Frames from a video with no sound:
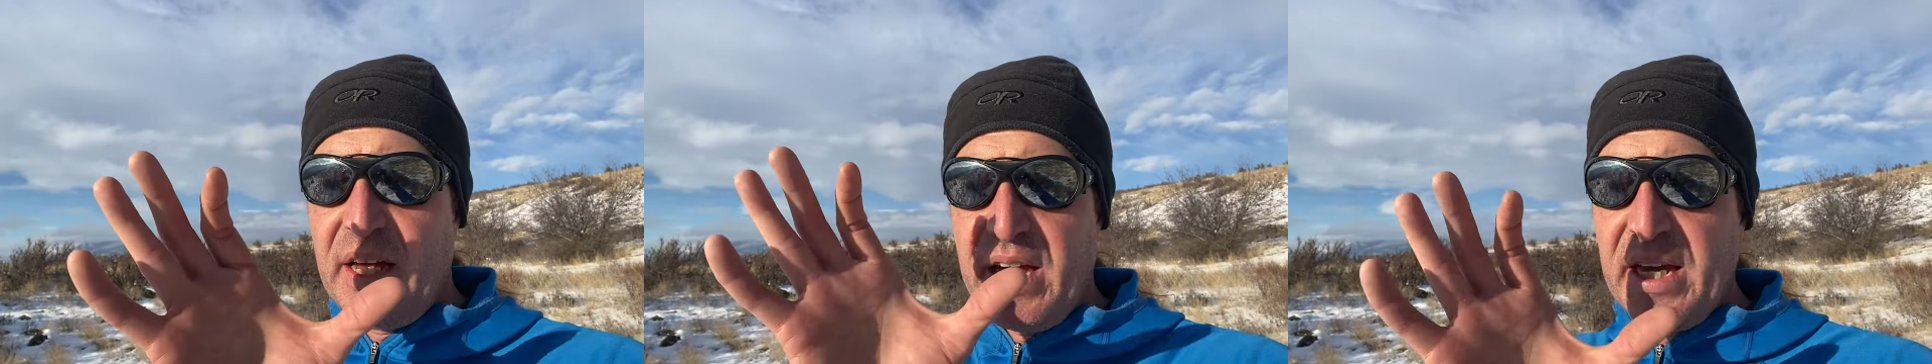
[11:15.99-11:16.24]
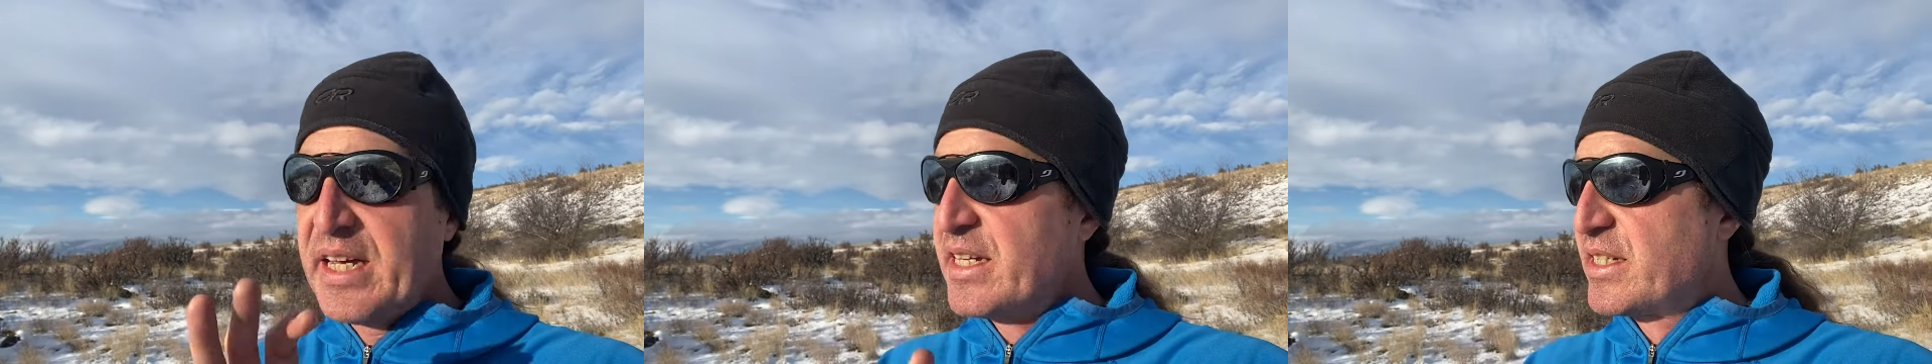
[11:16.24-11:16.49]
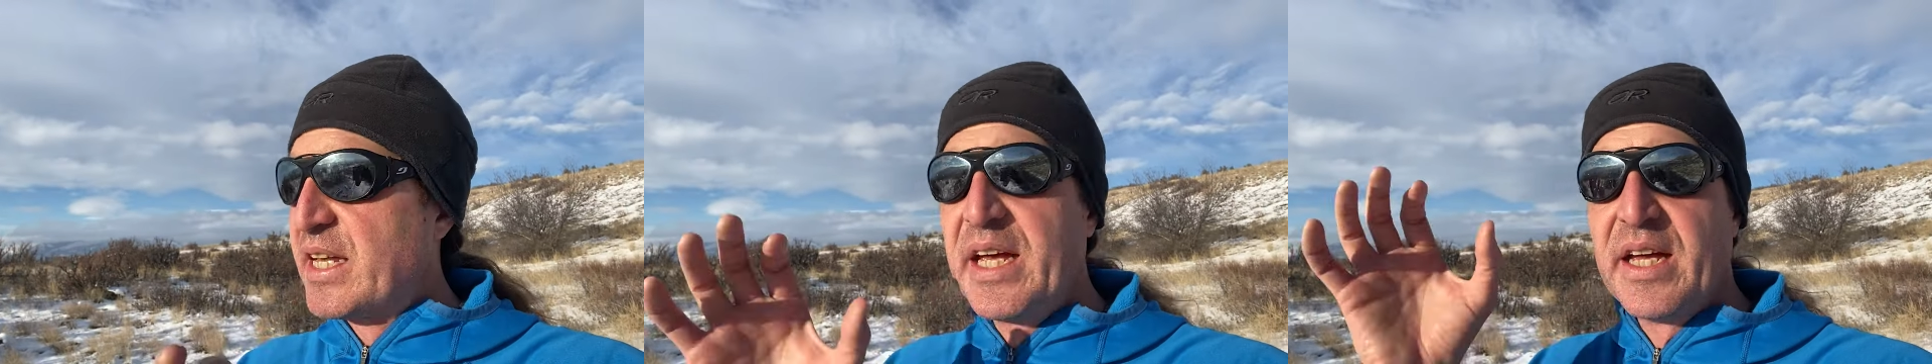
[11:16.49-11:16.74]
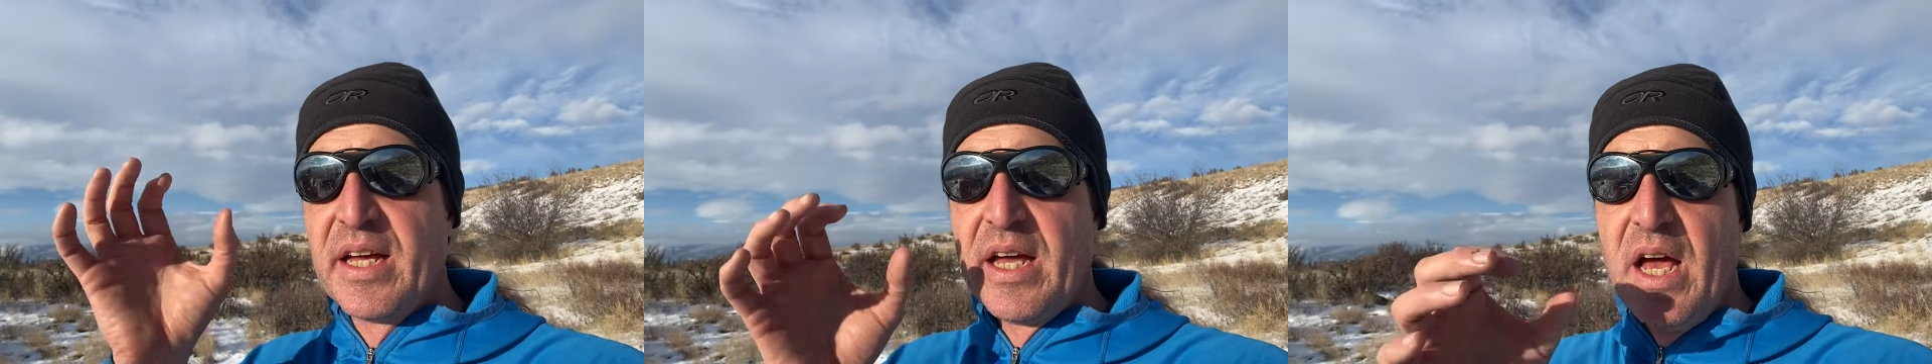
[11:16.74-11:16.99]
is
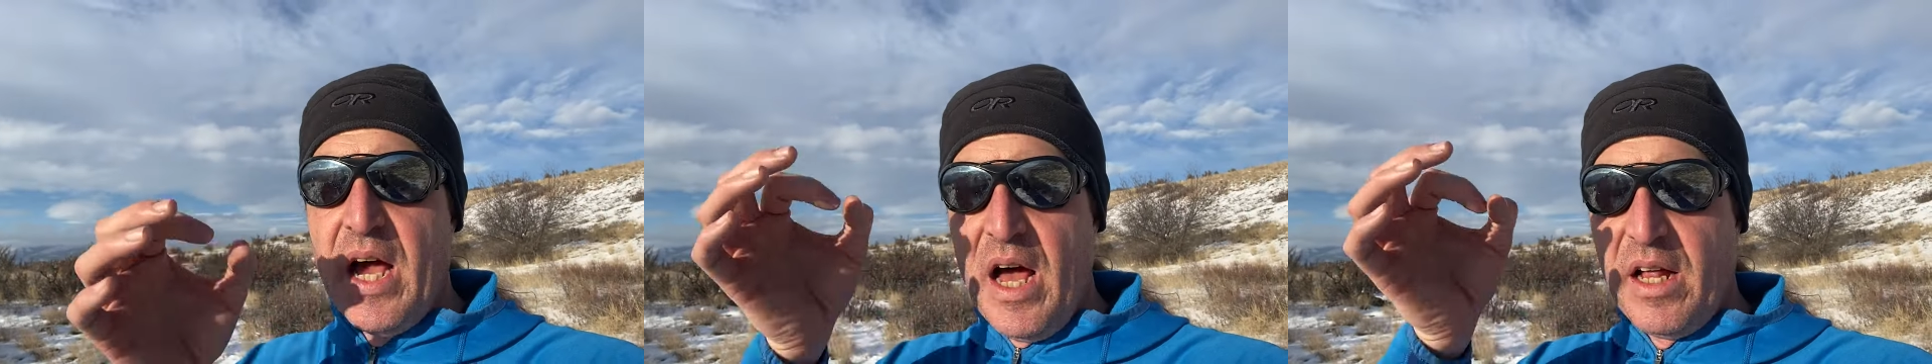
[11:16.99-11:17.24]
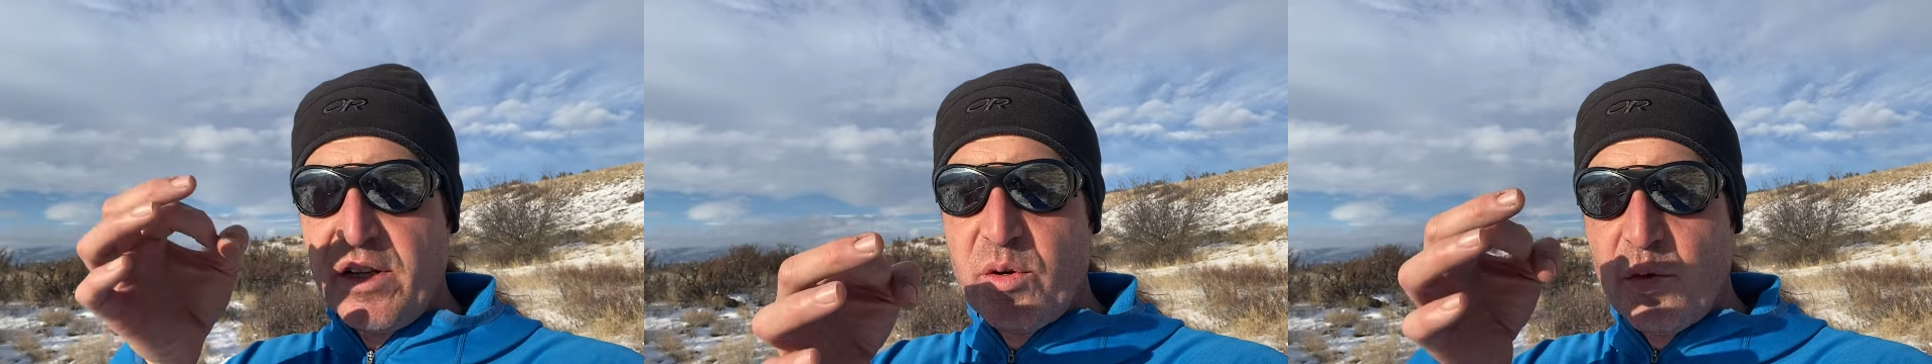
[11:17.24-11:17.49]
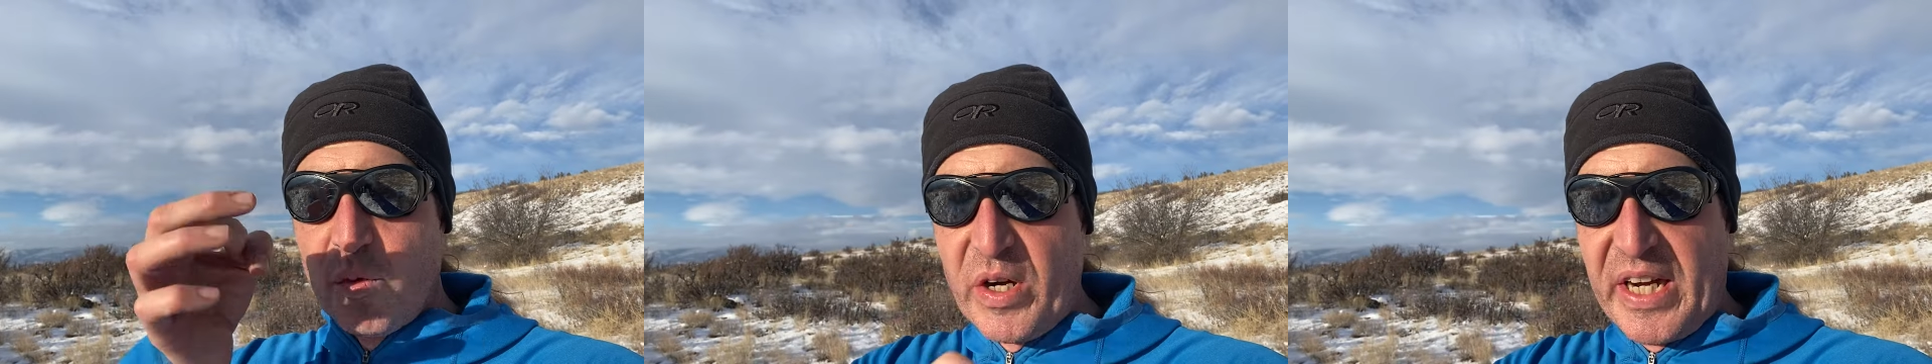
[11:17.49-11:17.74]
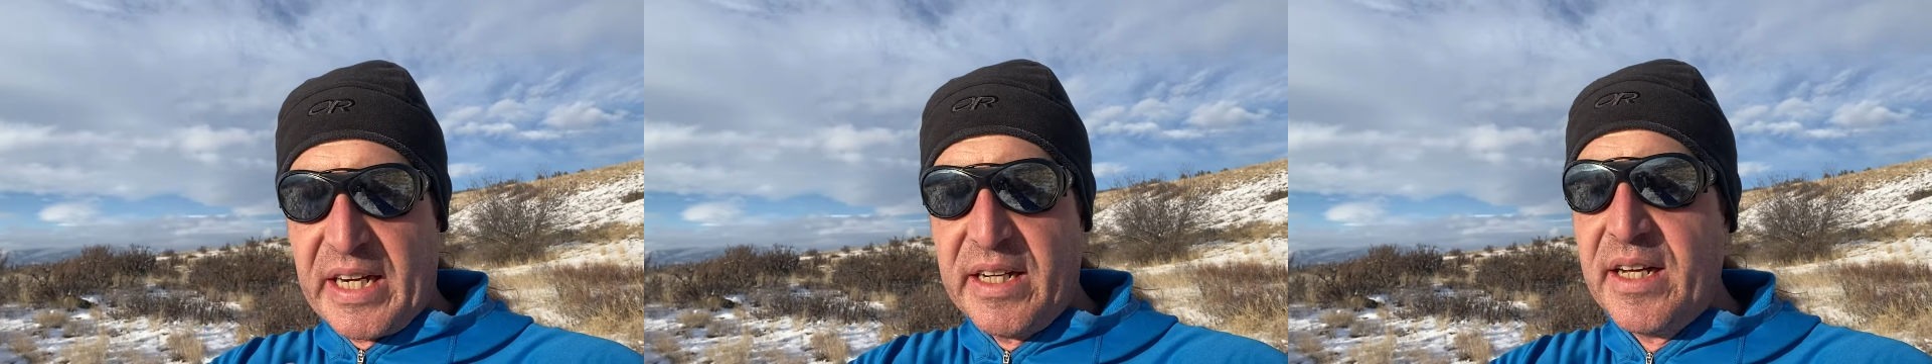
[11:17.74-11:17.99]
a little
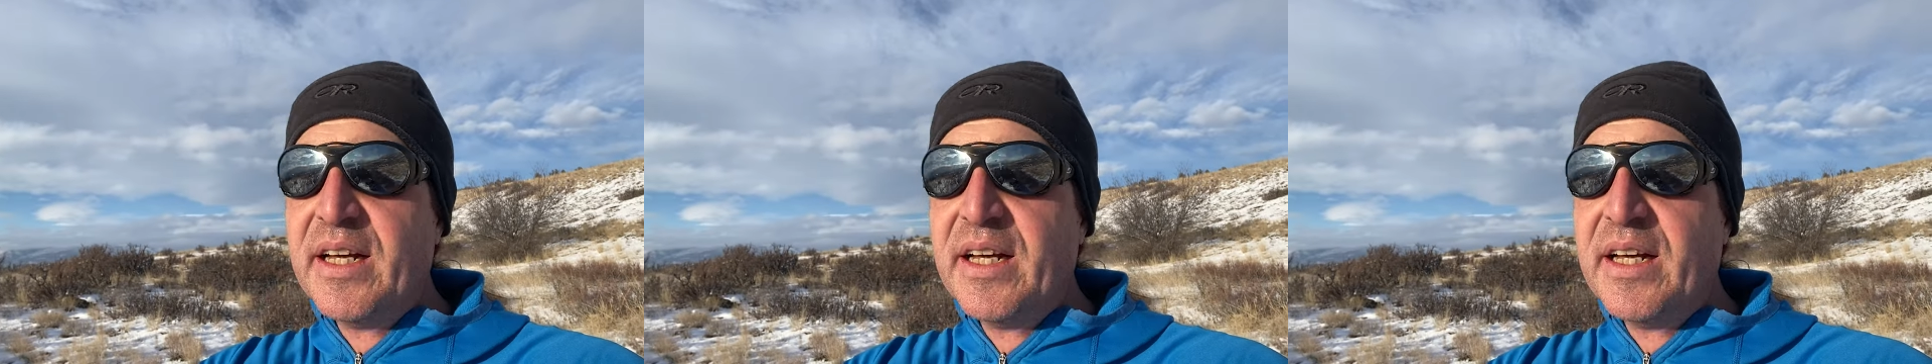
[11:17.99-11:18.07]
ring